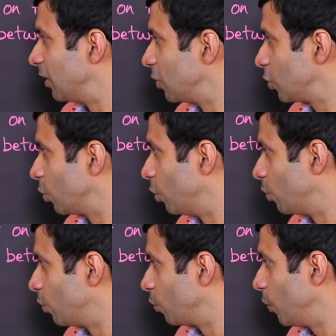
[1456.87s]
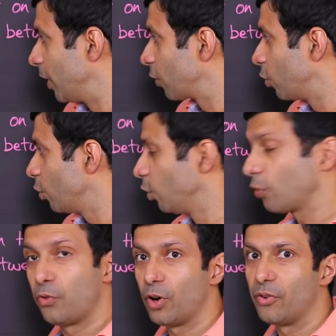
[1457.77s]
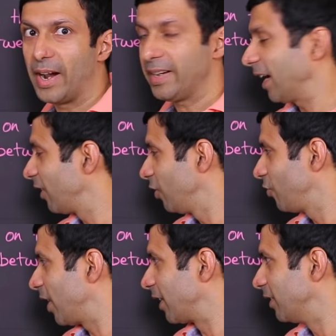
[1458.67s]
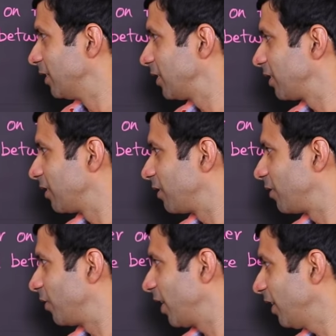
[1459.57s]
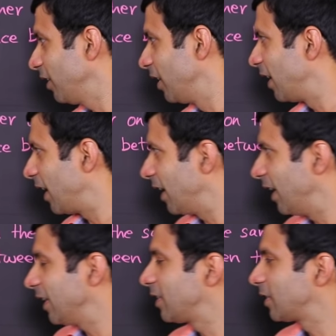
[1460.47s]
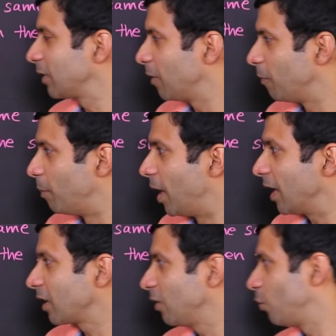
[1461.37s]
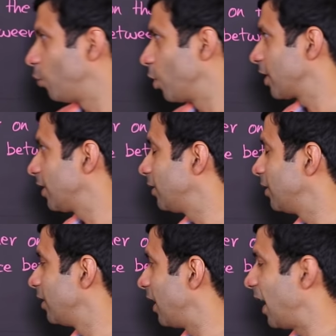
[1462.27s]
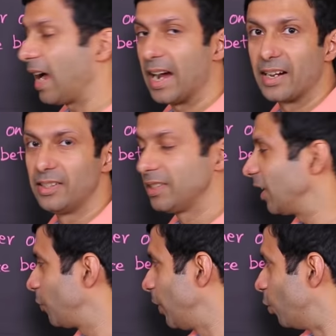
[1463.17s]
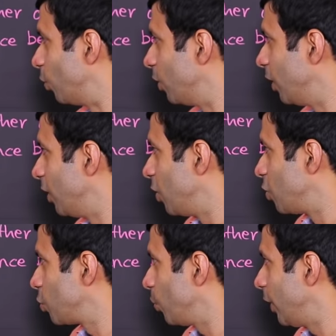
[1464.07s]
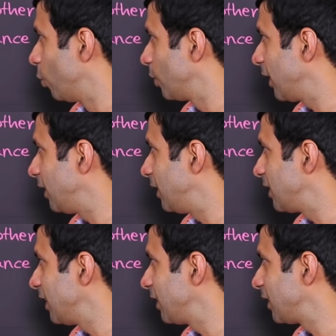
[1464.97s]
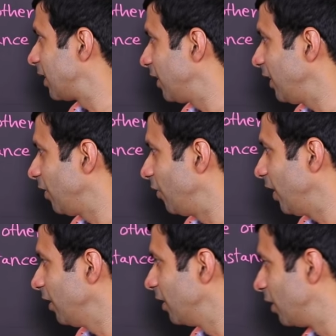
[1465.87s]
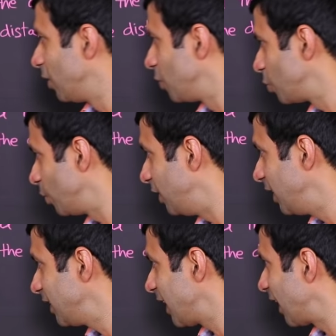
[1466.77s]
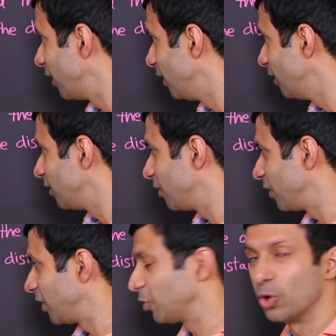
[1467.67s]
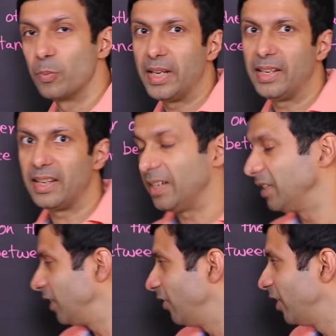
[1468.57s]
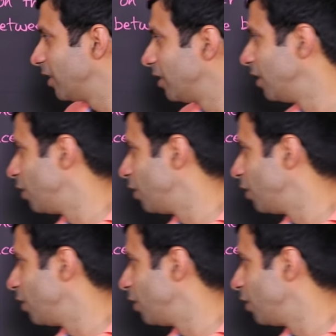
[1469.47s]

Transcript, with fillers: So we are going to look for right angle triangles, right? And let's mark what are the angles that we know. So we know that this is 30 degree. So this angle is going to be interior